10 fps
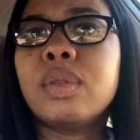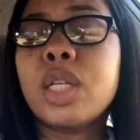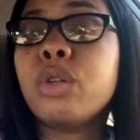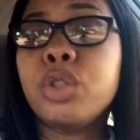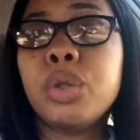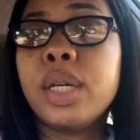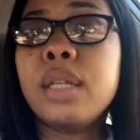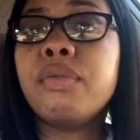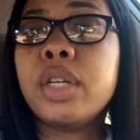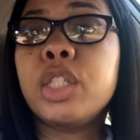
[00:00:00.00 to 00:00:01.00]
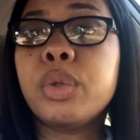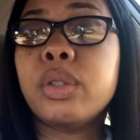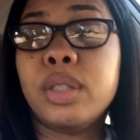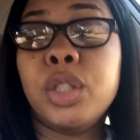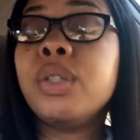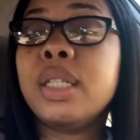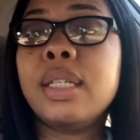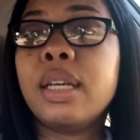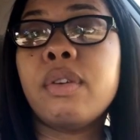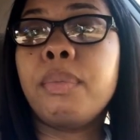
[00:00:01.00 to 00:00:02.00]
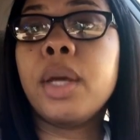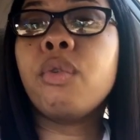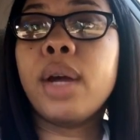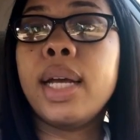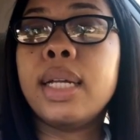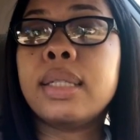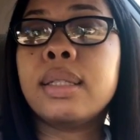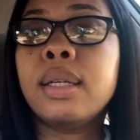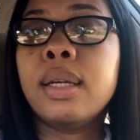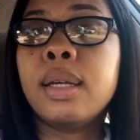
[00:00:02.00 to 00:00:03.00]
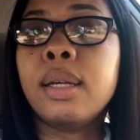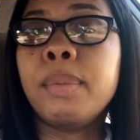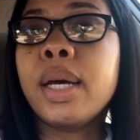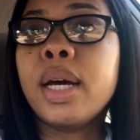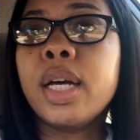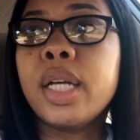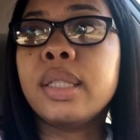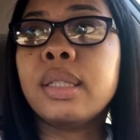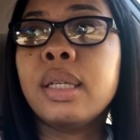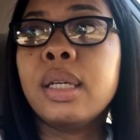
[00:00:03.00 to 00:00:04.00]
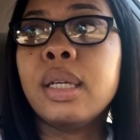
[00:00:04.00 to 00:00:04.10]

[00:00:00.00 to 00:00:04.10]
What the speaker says: those two individuals, you need to give a big raise, because